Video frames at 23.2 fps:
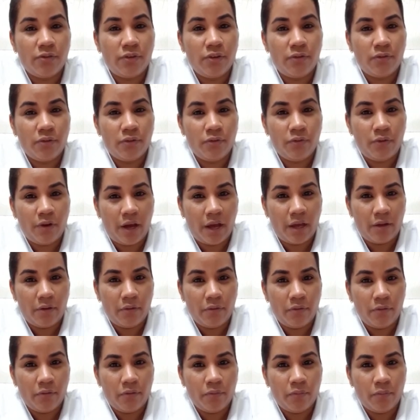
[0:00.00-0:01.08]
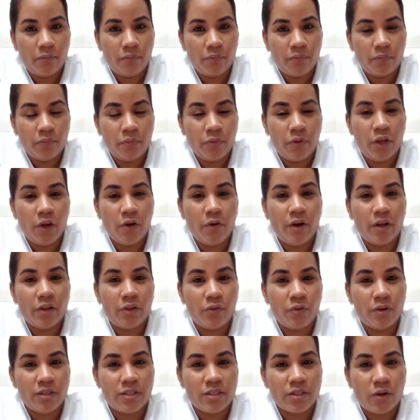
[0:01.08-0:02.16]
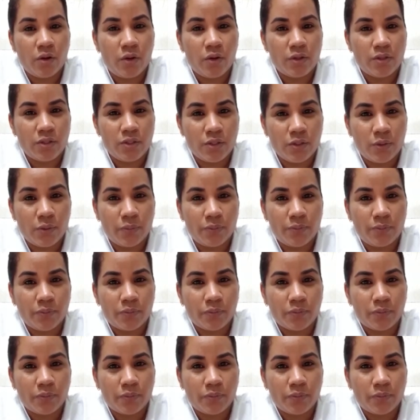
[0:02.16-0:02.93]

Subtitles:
55. They are at risk also.